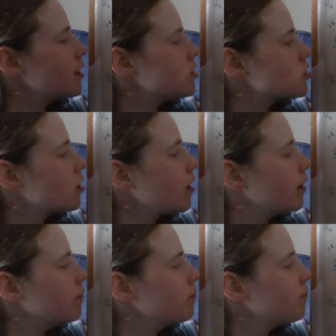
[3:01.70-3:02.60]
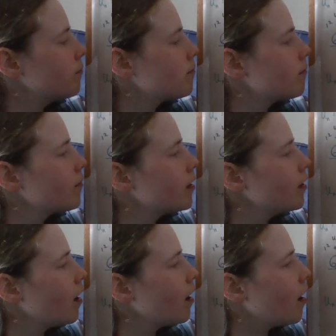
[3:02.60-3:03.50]
that each time,
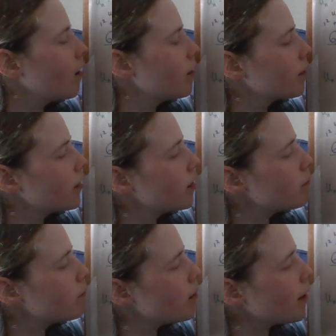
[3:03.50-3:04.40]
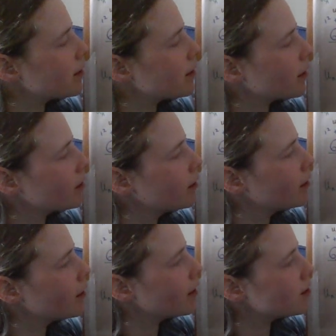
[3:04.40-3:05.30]
the number I'm adding
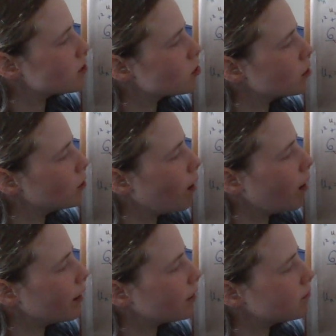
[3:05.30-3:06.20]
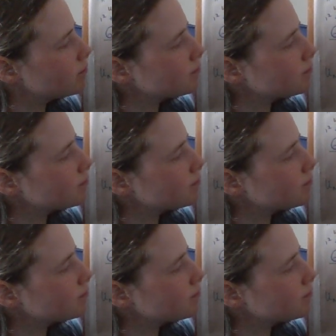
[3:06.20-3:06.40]
is 2 higher.